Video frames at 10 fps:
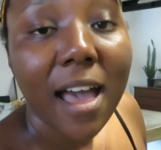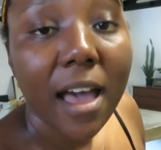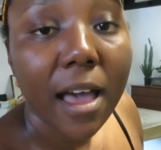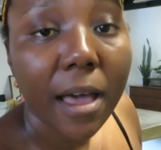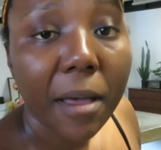
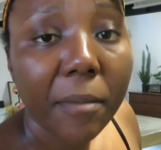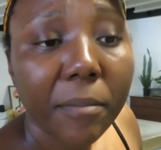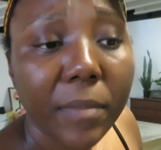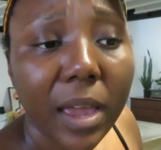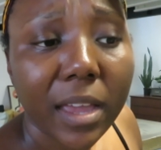
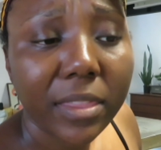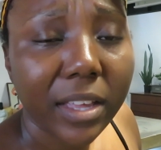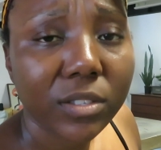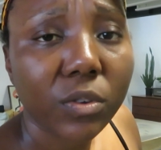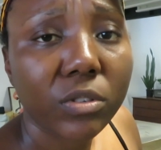And
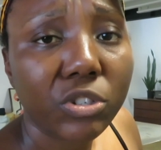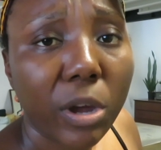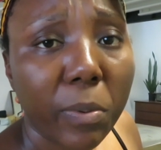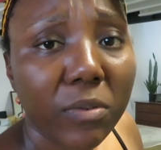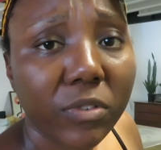that's called
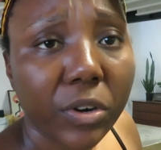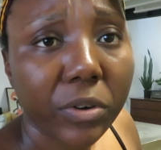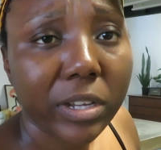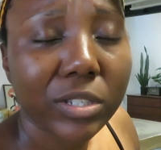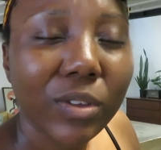Drop Off
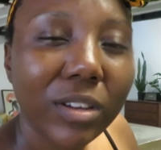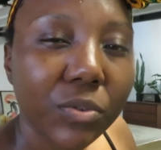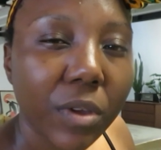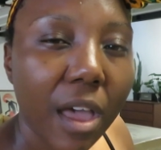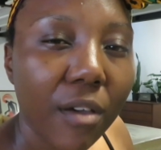Courier. So I
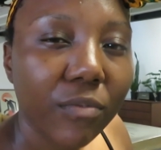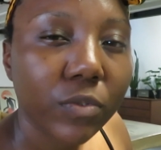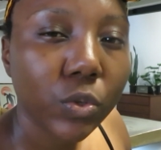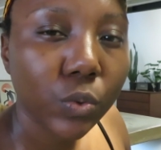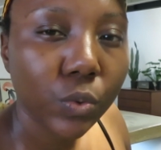do
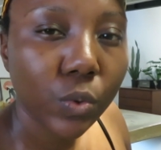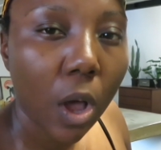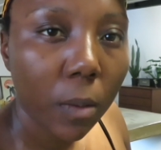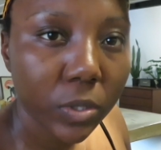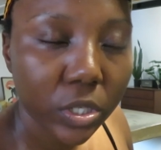have two
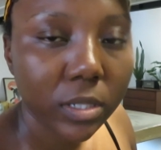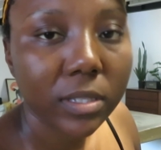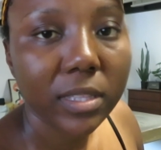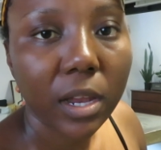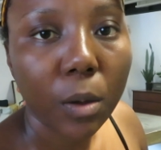
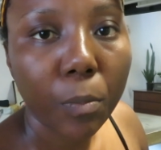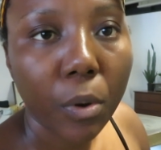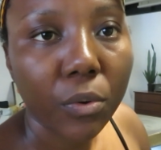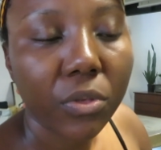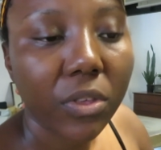options that are
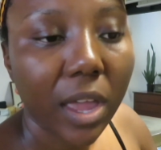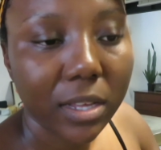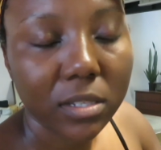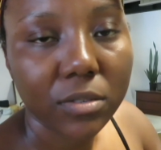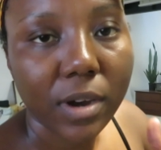both
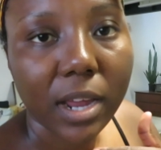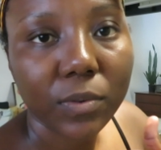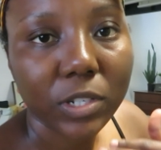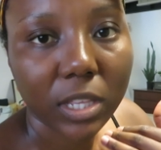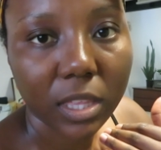80 rand,
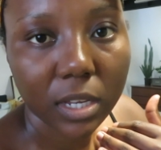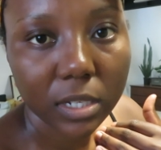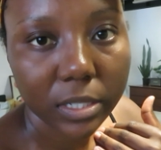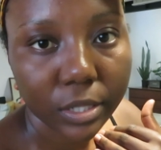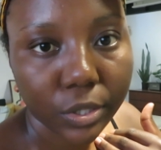which I
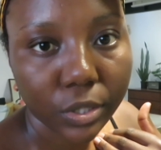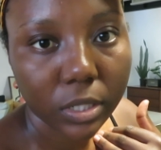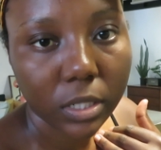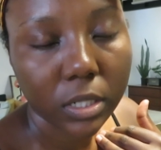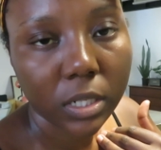think is a
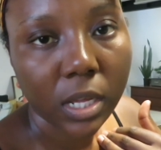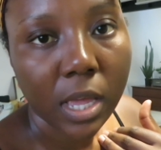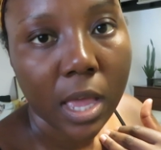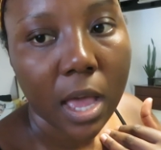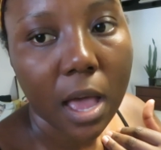good
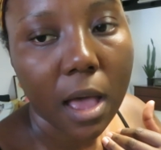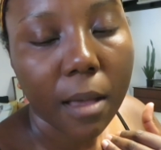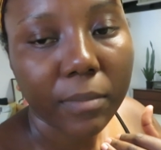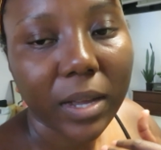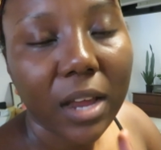
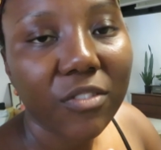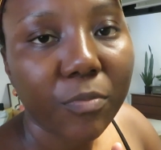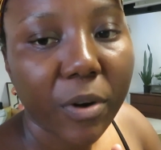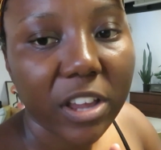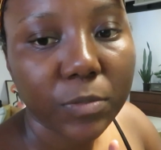kind of
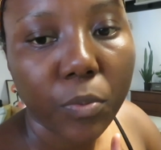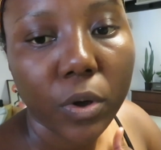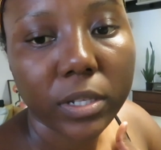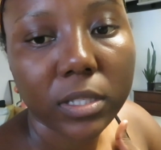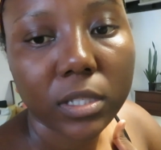price
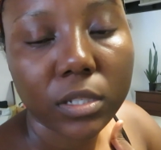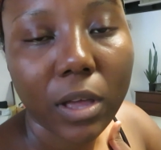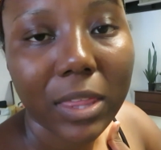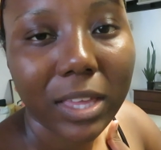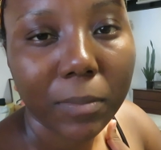point.
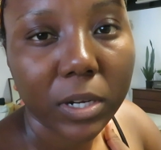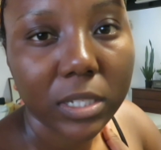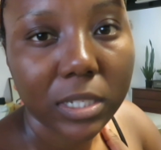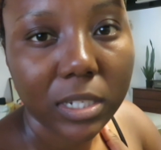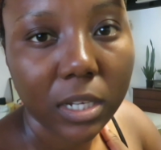So I think I'm
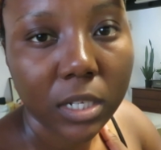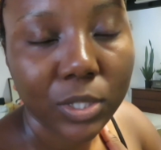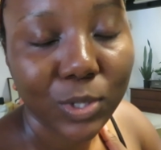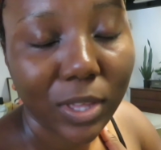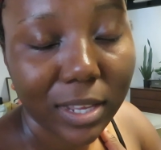gonna stick
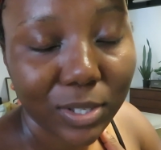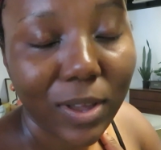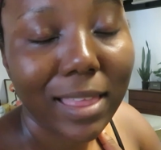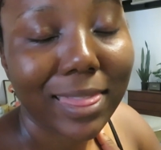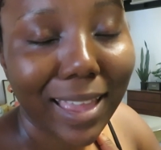to that.
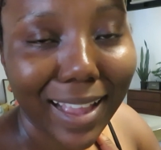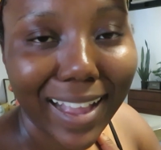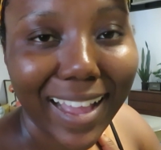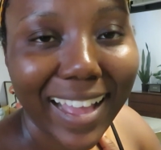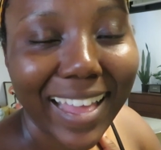So I
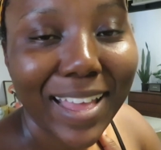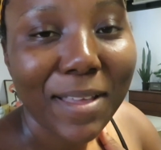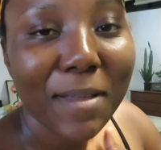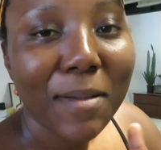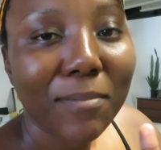think
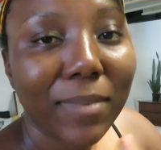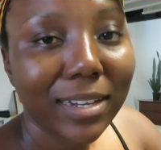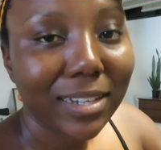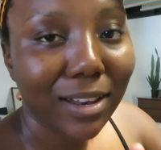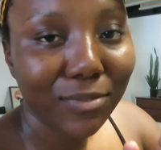my
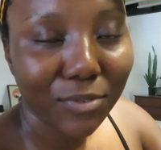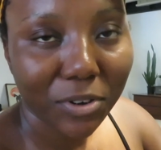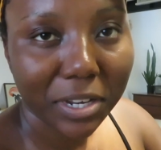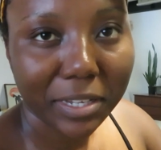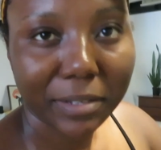
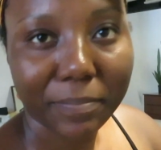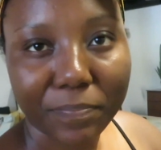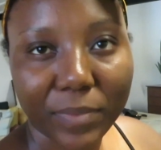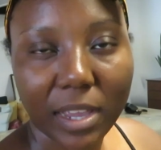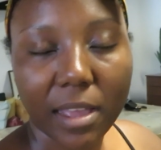delivery
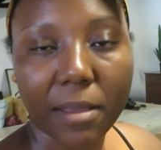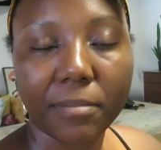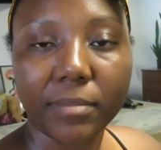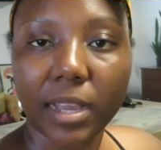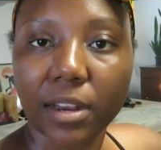
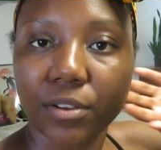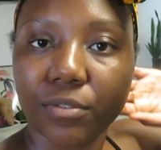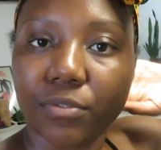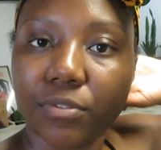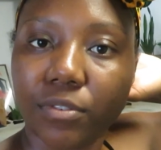kind of